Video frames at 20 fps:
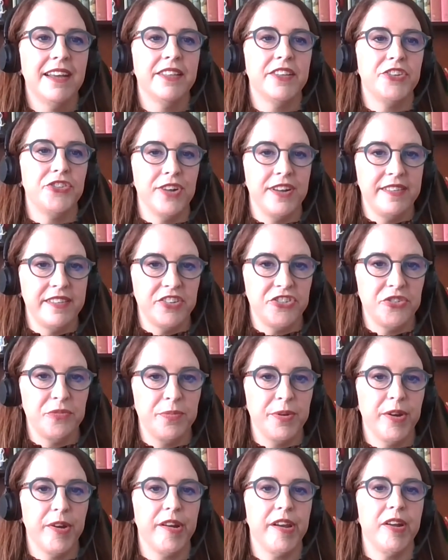The
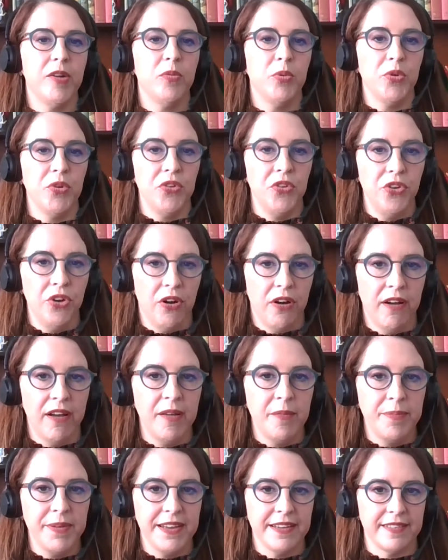transition period will
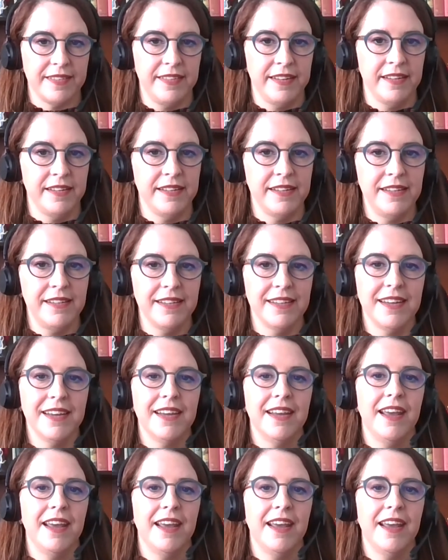not be extended.